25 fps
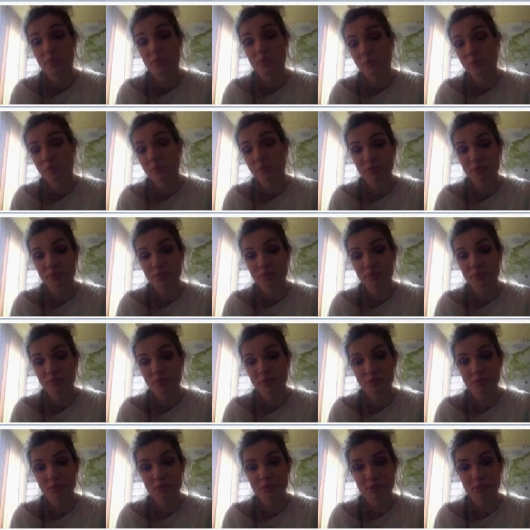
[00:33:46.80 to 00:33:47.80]

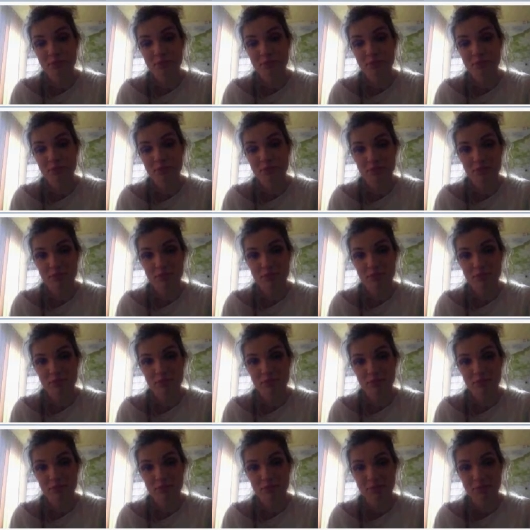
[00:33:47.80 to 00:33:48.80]

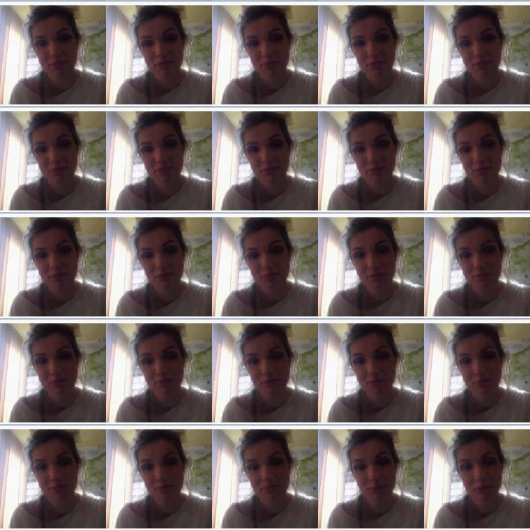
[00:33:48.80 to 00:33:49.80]

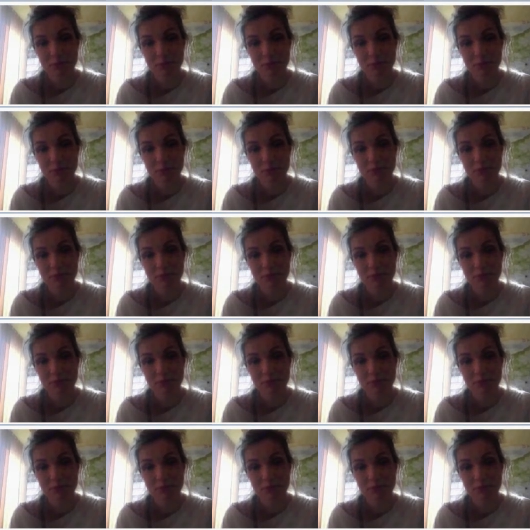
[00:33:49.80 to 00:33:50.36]
Nobody speaks.